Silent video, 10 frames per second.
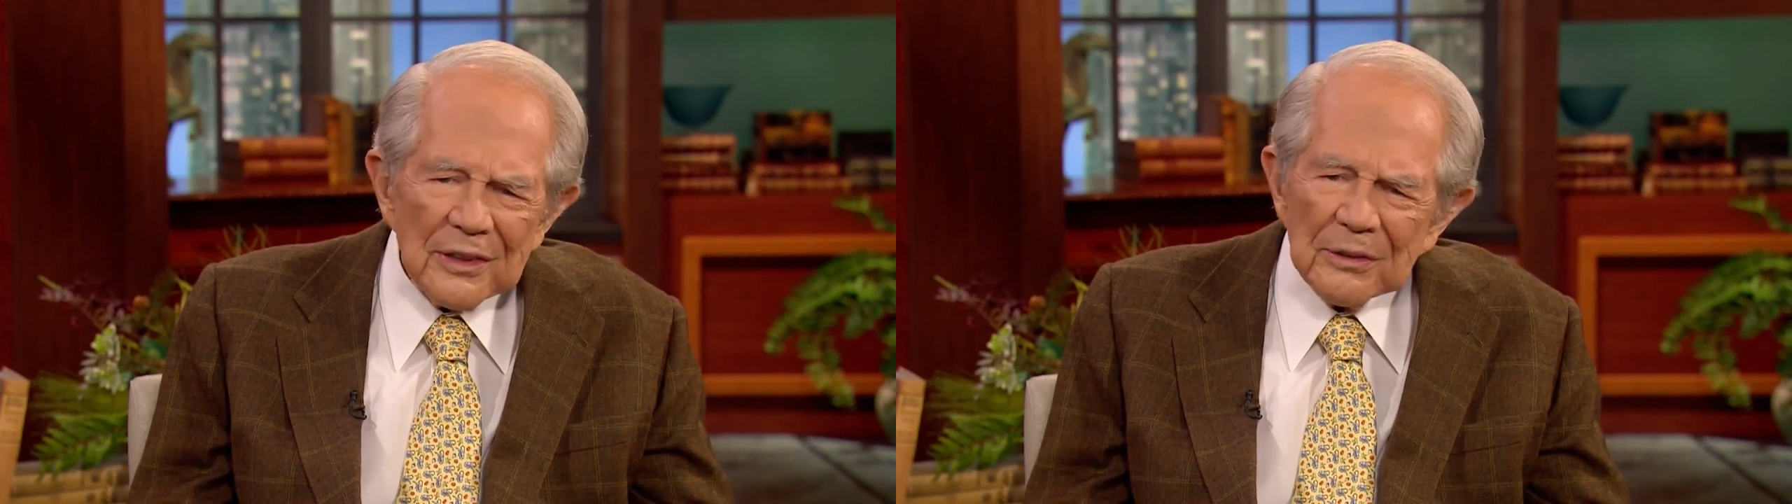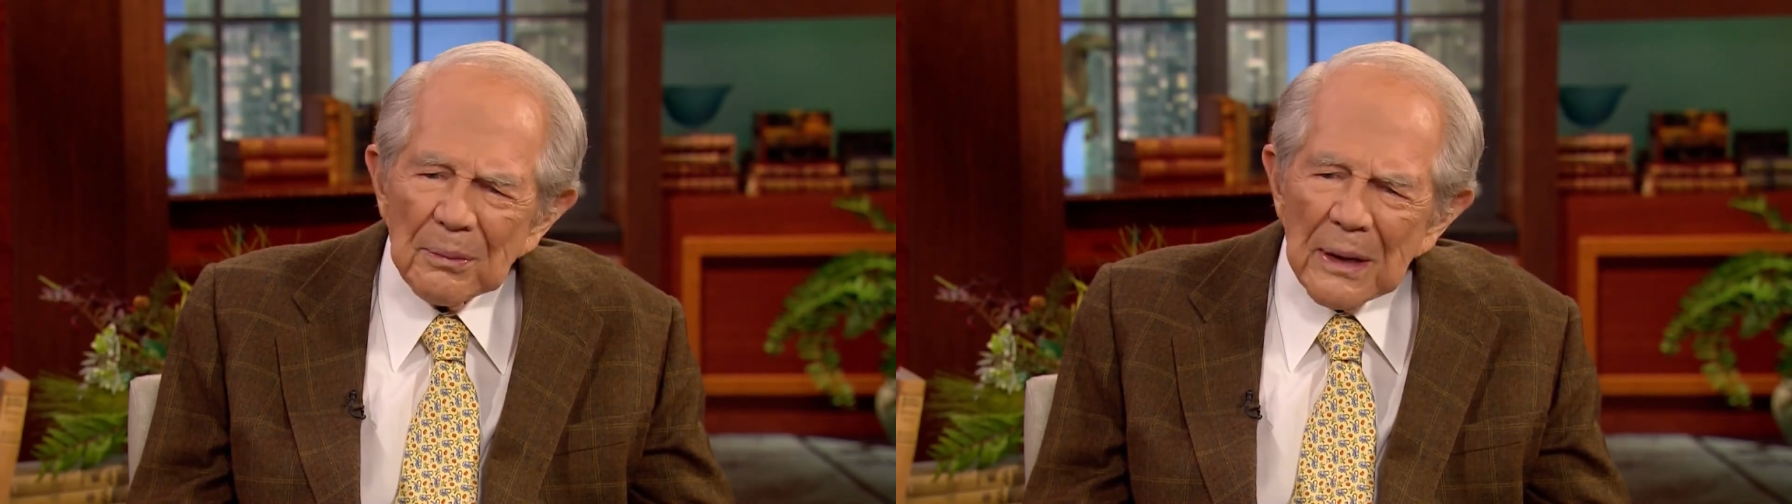
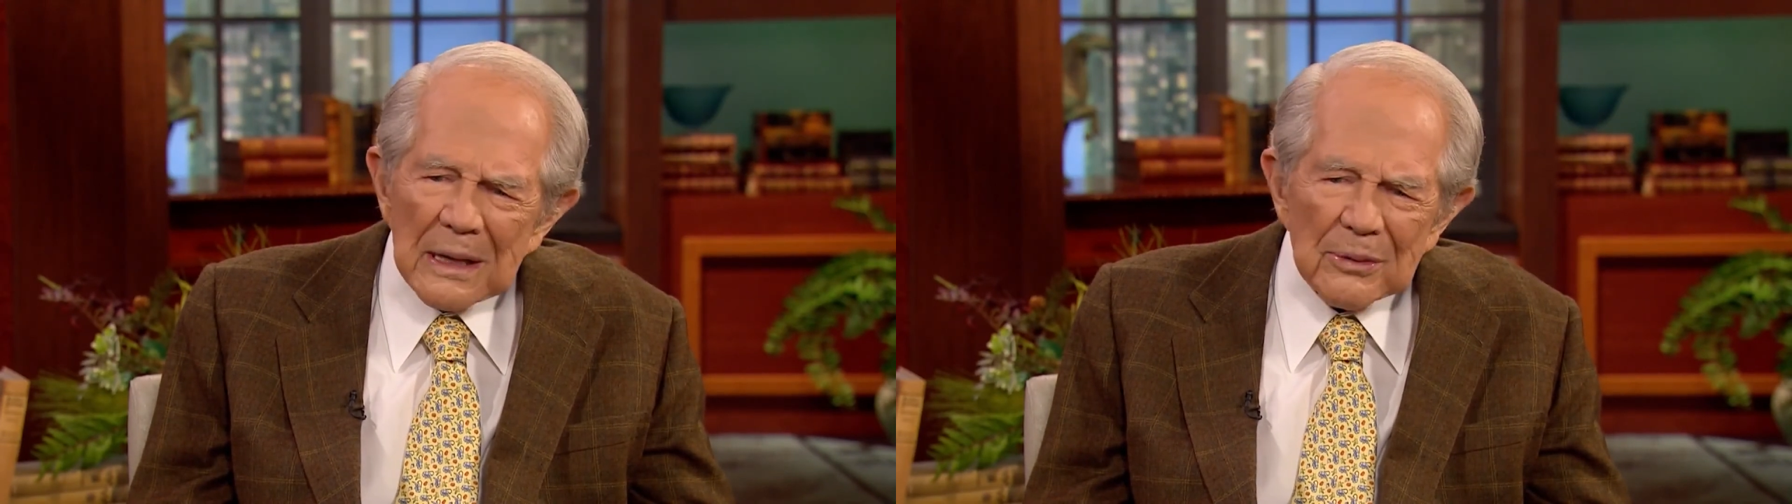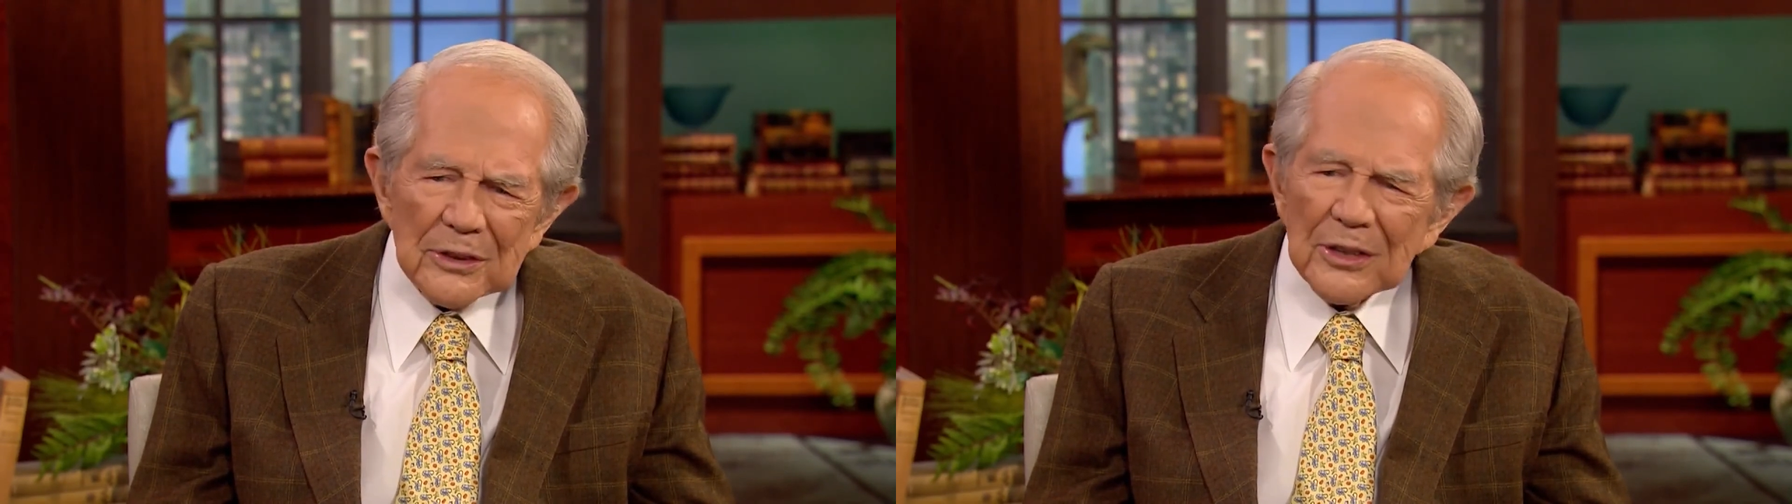the
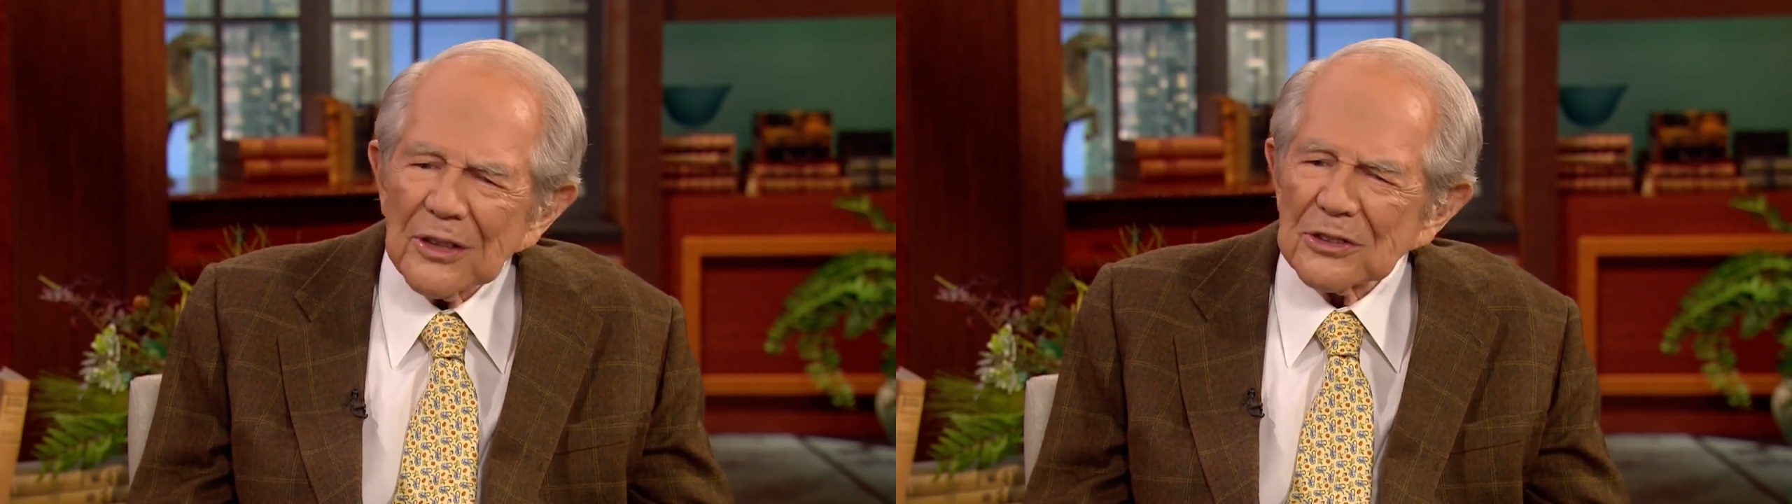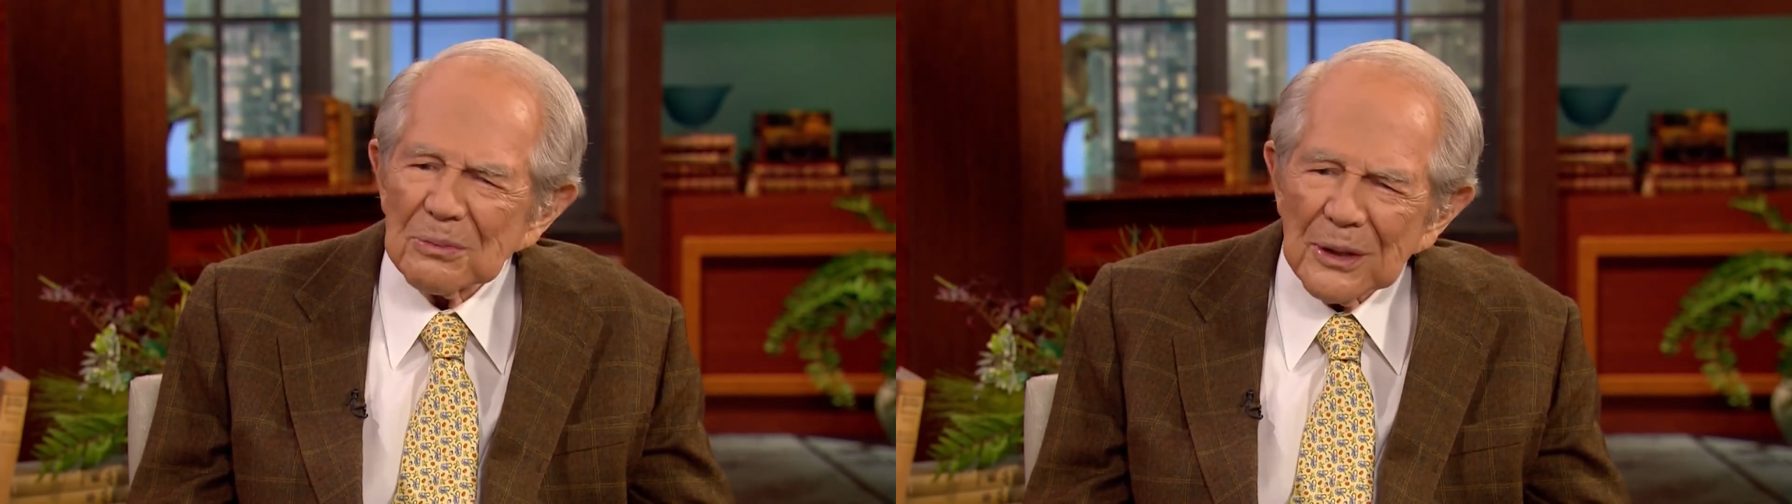Bible
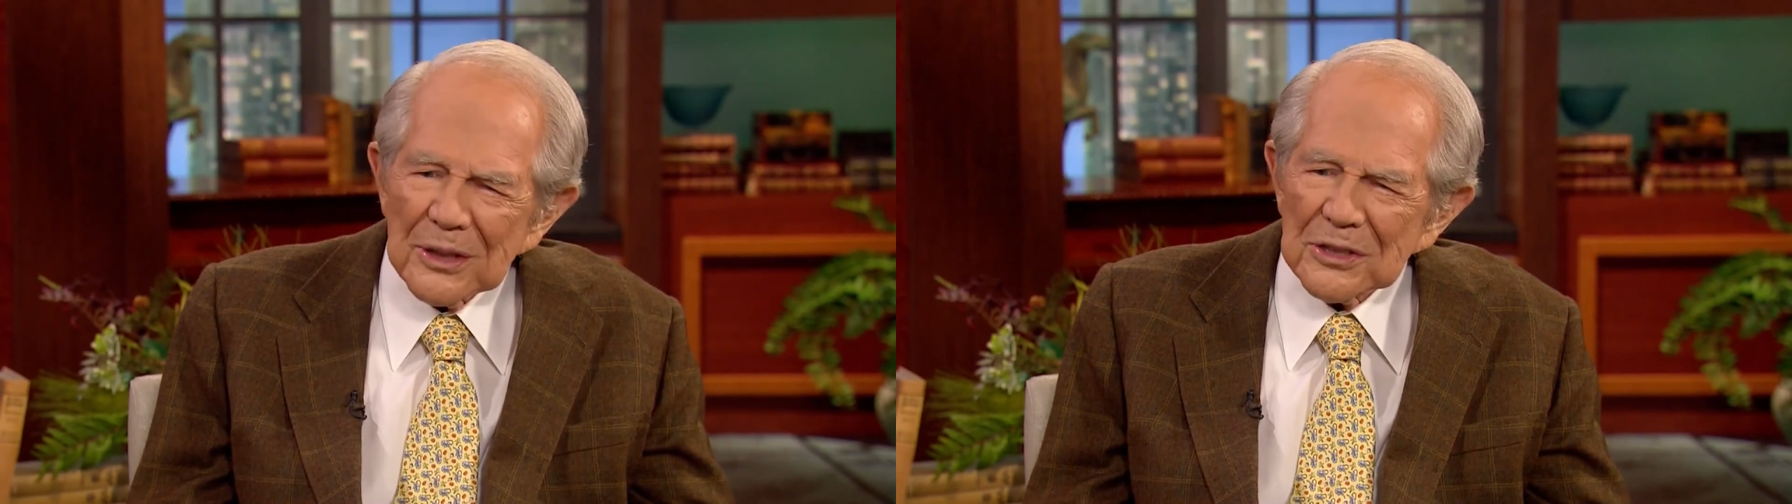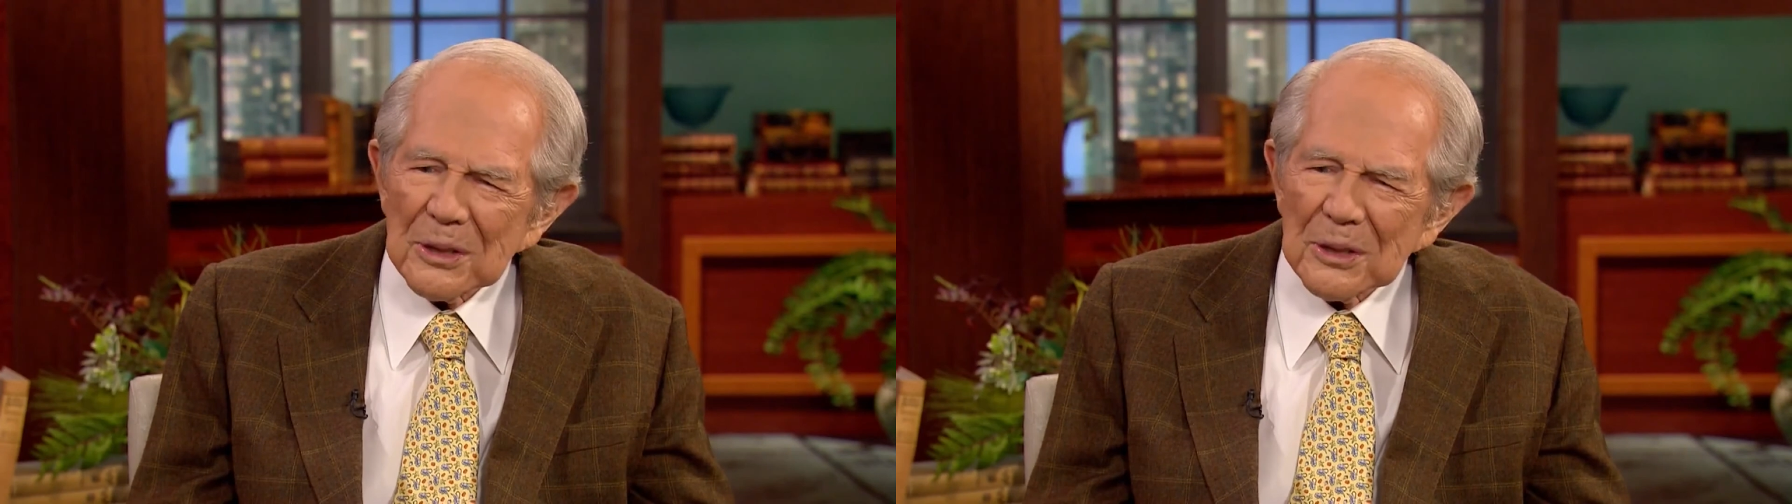talks about as